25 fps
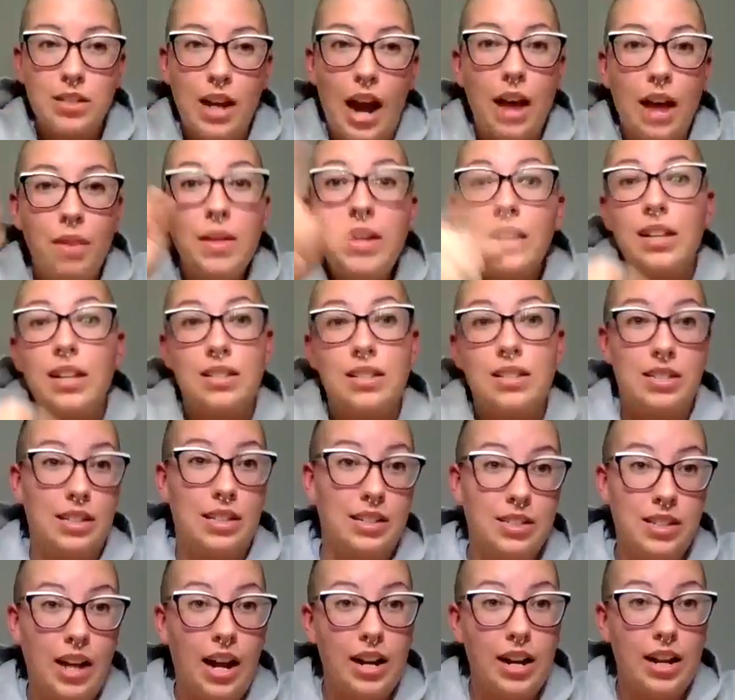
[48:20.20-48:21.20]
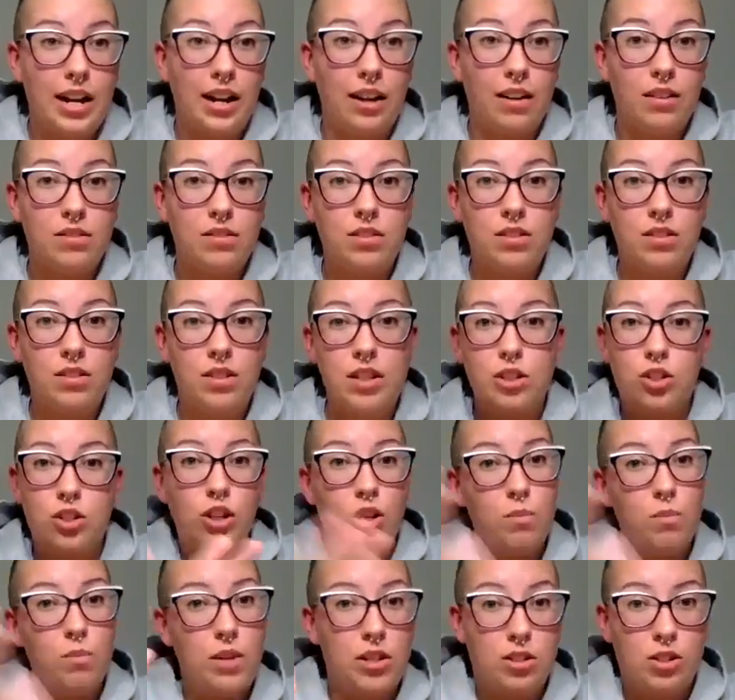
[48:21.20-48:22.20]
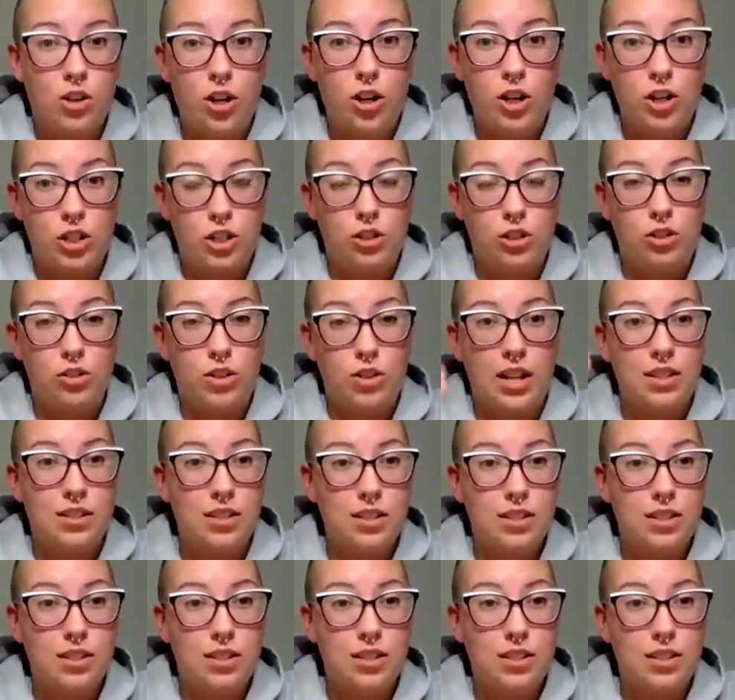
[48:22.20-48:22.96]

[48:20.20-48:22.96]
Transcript: I think this is exciting. This shouldn't be discouraging to you guys.